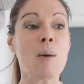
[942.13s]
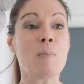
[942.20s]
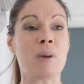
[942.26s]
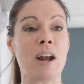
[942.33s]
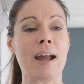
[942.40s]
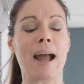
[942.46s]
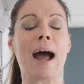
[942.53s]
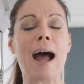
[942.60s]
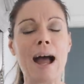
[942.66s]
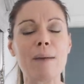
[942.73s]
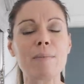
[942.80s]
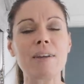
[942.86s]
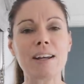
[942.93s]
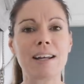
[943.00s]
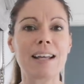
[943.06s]
But I
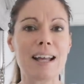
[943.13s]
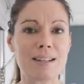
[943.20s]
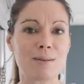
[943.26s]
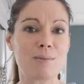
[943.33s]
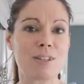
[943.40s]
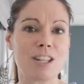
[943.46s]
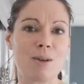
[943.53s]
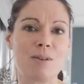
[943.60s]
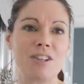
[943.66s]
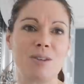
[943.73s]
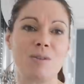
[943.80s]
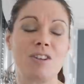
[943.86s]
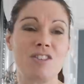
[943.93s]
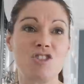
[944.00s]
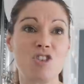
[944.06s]
am going to get some sewing done.
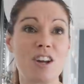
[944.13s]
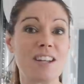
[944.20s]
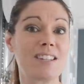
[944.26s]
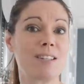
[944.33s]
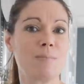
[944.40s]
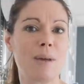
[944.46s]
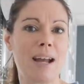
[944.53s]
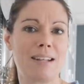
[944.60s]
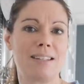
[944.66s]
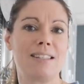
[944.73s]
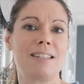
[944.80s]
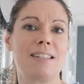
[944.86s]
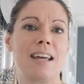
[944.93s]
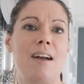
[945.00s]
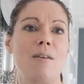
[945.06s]
I'm going to trace some
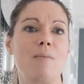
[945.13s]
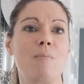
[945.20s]
patterns out.